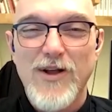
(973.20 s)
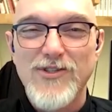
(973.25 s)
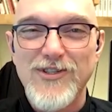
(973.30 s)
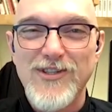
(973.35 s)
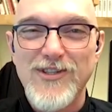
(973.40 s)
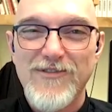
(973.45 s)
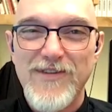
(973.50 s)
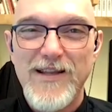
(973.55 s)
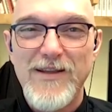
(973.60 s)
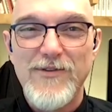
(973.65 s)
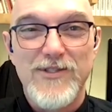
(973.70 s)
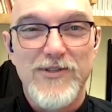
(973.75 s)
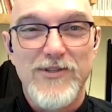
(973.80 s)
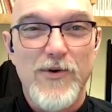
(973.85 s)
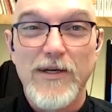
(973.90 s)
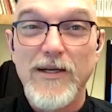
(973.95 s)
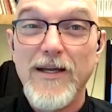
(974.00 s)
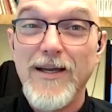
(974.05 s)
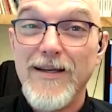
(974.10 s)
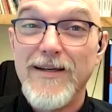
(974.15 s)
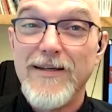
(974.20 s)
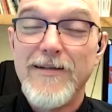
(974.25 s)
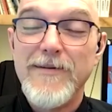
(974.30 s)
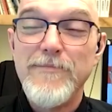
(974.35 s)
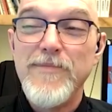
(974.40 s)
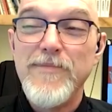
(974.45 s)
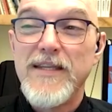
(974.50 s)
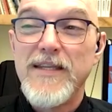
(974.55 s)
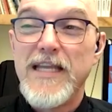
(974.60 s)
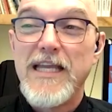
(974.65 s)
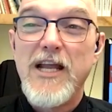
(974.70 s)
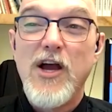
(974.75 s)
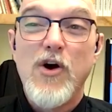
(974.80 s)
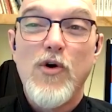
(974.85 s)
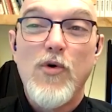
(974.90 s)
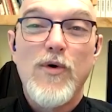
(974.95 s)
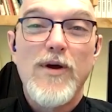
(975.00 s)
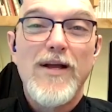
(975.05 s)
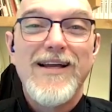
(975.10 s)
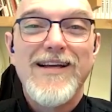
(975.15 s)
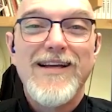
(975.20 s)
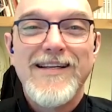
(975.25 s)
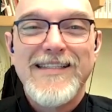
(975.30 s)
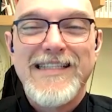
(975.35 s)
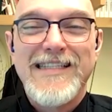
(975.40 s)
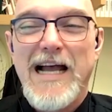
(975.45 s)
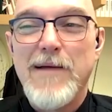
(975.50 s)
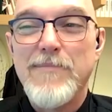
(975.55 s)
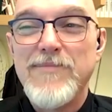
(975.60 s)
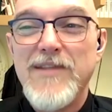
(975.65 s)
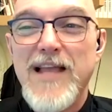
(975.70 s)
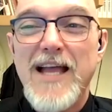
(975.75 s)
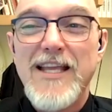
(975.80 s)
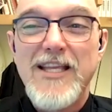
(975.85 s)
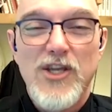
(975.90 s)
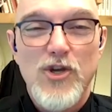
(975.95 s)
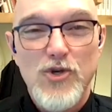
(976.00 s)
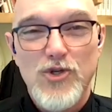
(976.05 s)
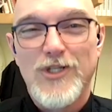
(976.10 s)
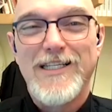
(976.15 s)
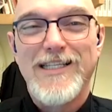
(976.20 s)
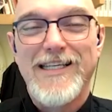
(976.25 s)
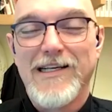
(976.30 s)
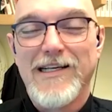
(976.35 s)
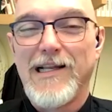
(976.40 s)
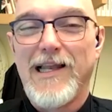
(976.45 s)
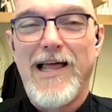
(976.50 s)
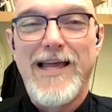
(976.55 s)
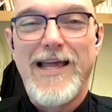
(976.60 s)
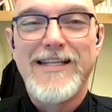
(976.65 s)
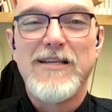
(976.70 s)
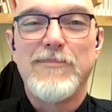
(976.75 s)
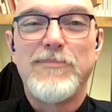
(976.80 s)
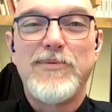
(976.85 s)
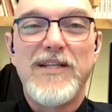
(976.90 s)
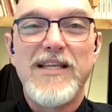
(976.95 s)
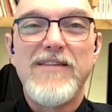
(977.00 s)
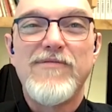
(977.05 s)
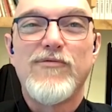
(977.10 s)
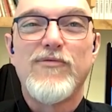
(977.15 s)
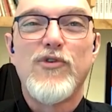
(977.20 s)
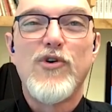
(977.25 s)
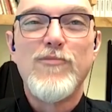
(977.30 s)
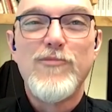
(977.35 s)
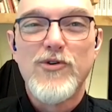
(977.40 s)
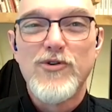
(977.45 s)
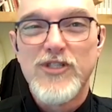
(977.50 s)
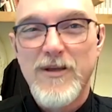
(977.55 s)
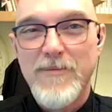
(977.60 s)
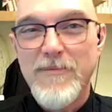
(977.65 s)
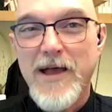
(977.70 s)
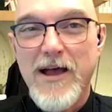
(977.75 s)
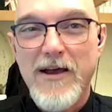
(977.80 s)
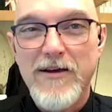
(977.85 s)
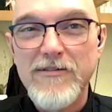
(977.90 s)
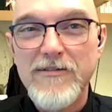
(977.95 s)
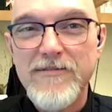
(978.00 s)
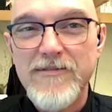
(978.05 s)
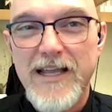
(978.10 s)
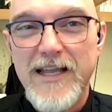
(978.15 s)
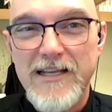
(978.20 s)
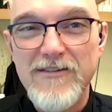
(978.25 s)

I was watching the videos, going, I'm not usually inclined to believe rumors about